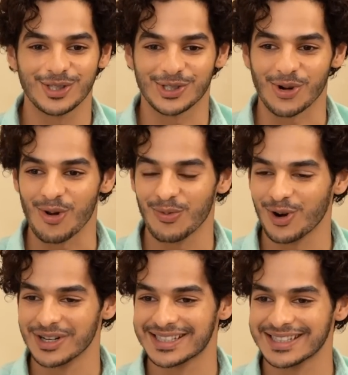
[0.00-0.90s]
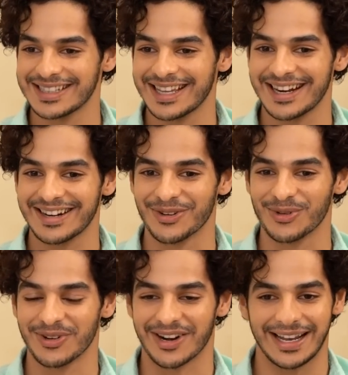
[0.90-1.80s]
stalwarts in their
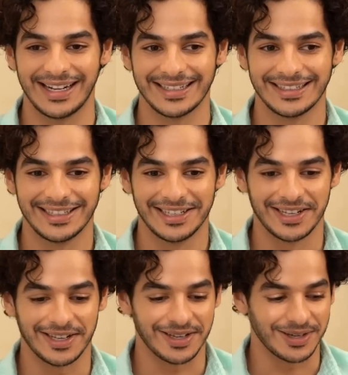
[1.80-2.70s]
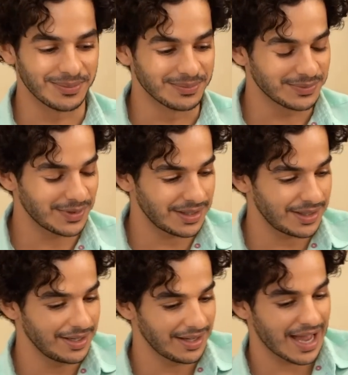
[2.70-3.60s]
own right. Um,
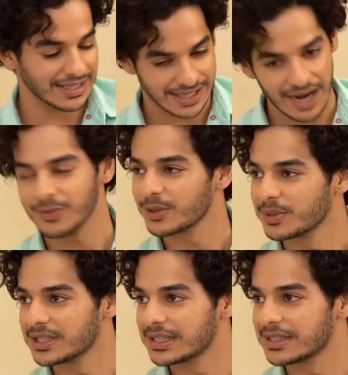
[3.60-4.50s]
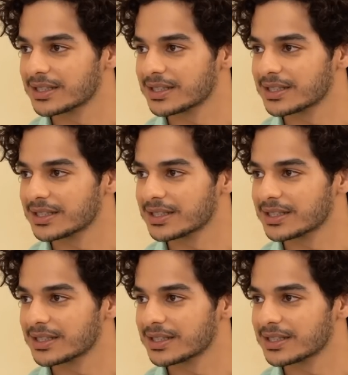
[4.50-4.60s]
I'll start with Majidi